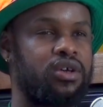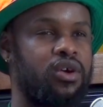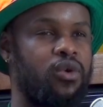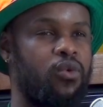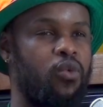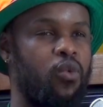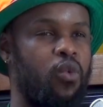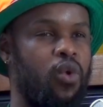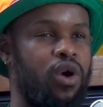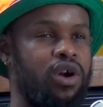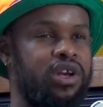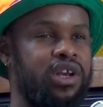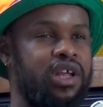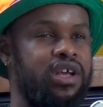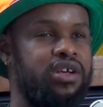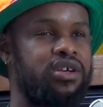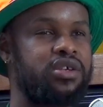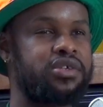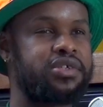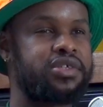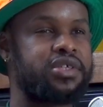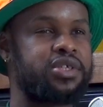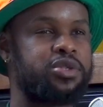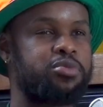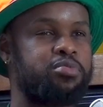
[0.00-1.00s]
what
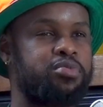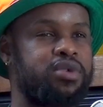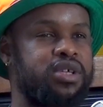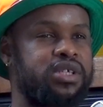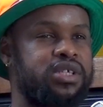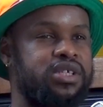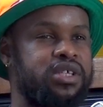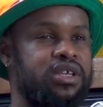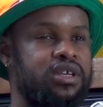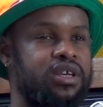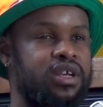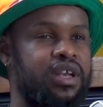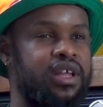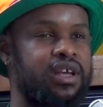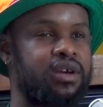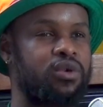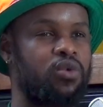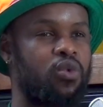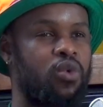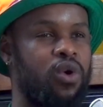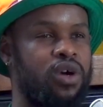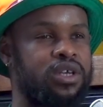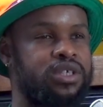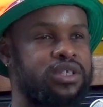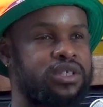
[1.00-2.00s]
else is missing, like
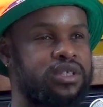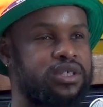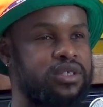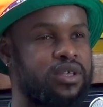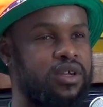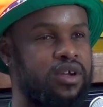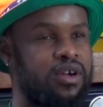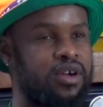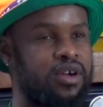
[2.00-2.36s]
what